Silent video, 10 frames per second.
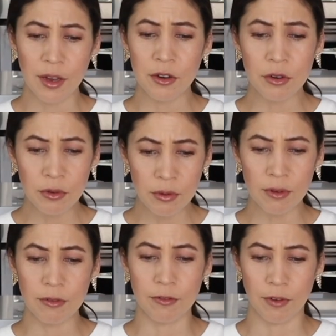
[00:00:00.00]
a
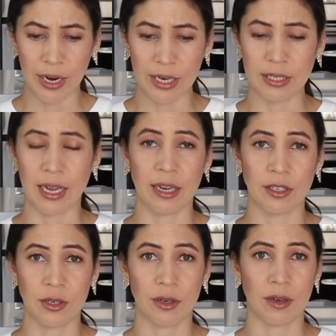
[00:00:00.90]
new phrase
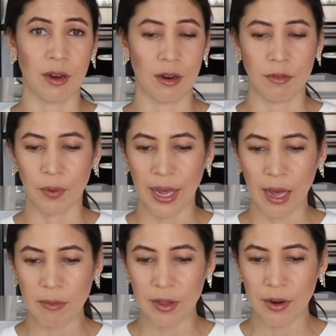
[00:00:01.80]
entered our
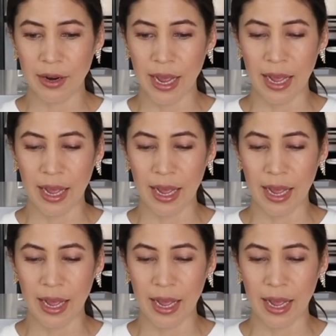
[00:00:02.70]
vocabulary,